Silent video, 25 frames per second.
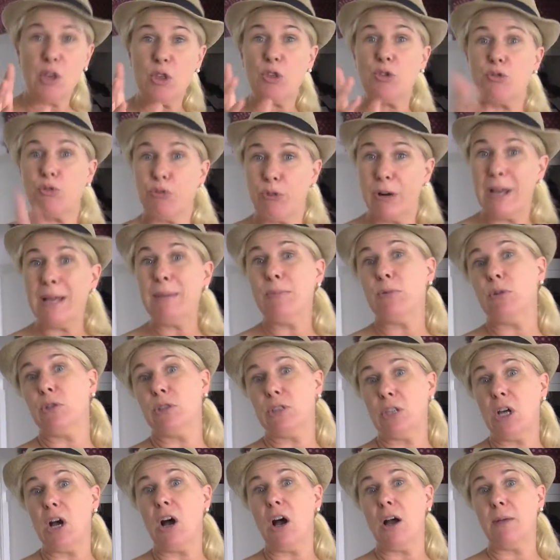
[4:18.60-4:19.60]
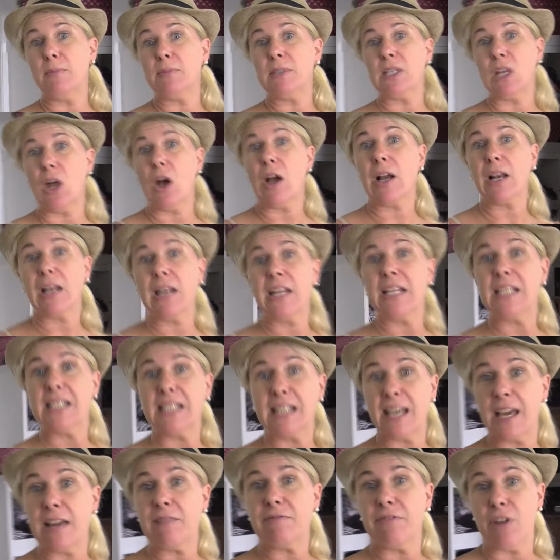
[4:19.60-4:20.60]
3 more times likely to
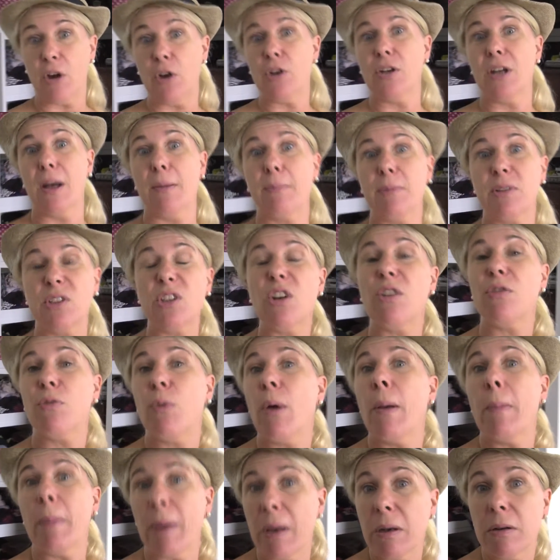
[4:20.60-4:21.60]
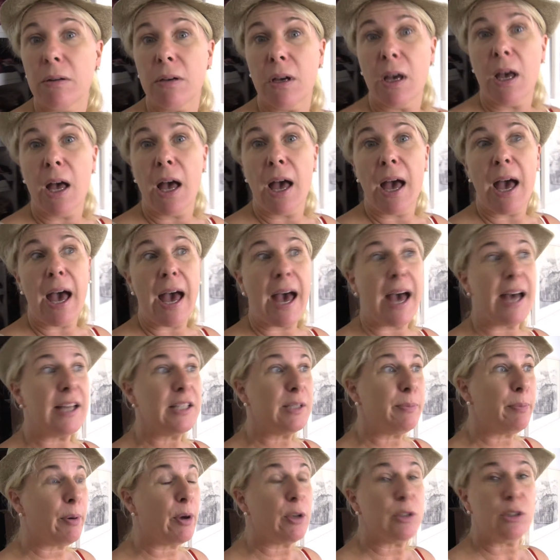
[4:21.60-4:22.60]
get phone numbers off women, as
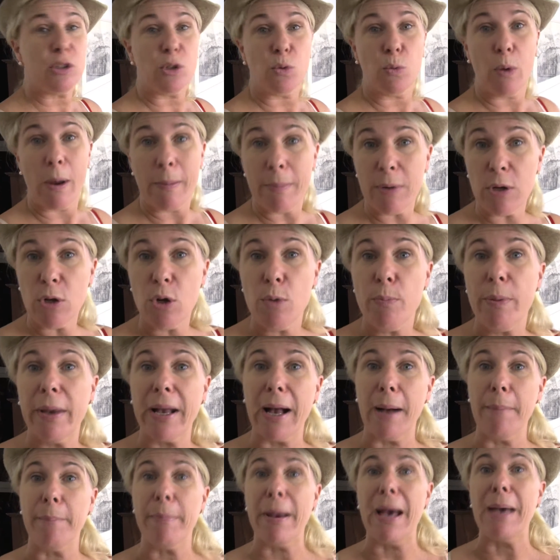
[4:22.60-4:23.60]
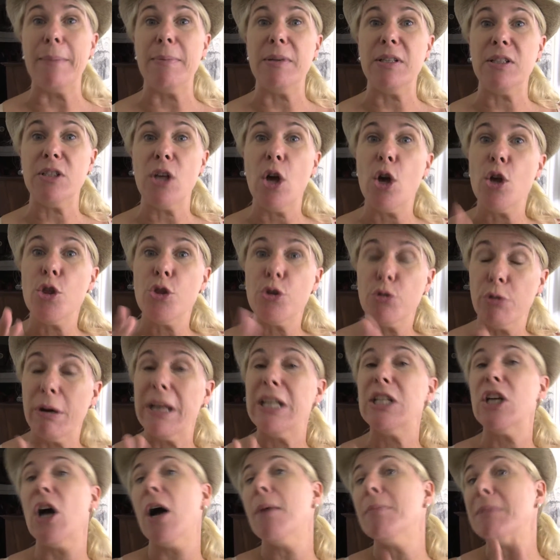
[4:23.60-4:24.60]
opposed to women who pick up babies, 3
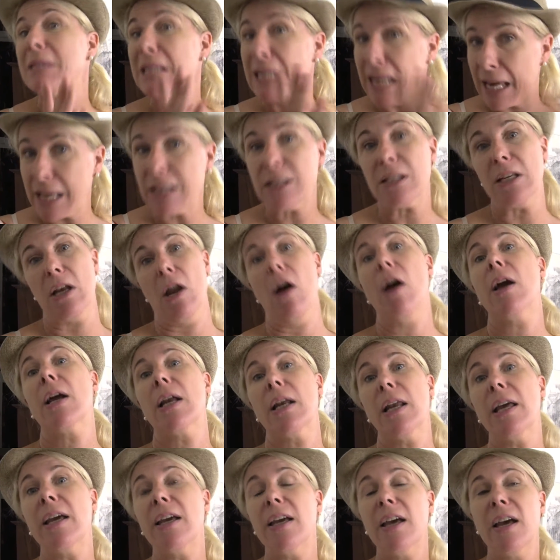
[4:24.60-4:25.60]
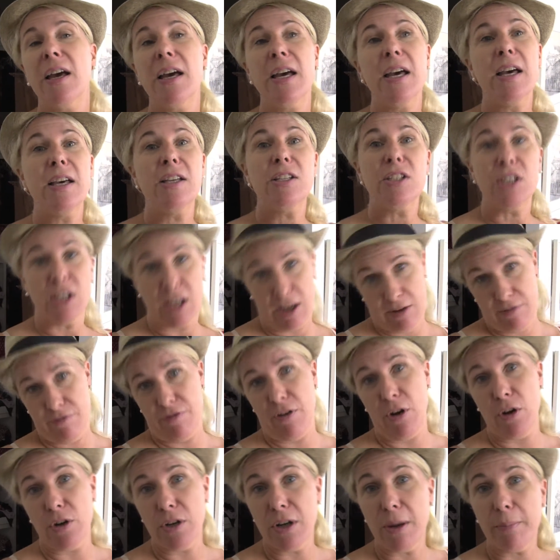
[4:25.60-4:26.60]
times less likely to get
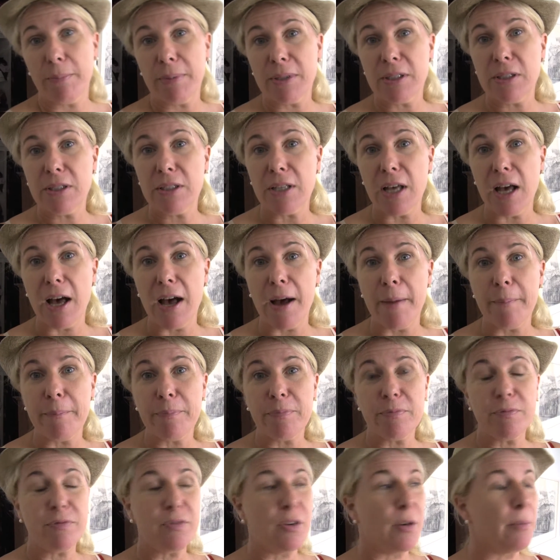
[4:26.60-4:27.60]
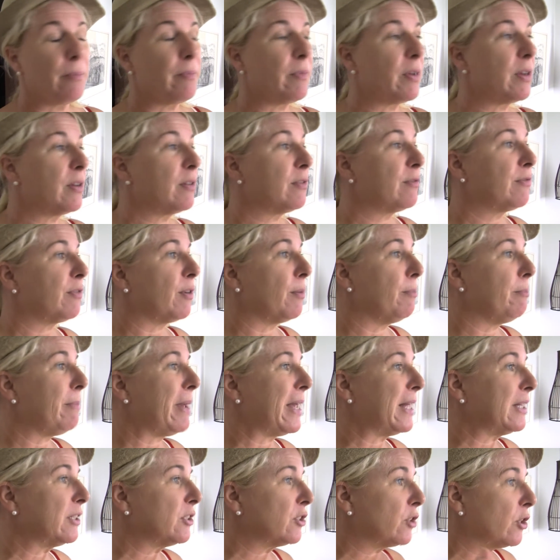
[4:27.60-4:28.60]
phone numbers from
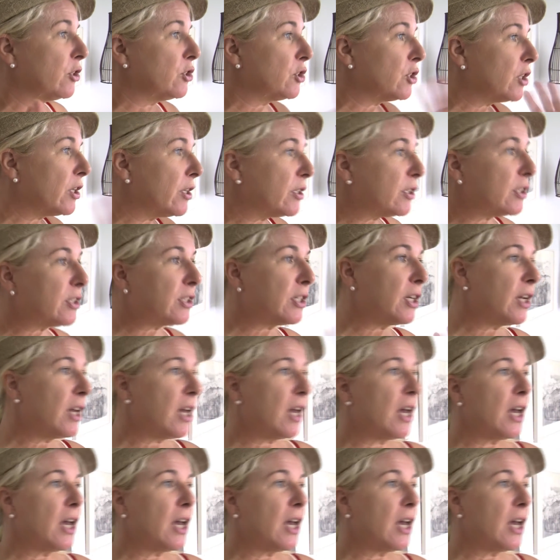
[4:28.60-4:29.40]
men. So just,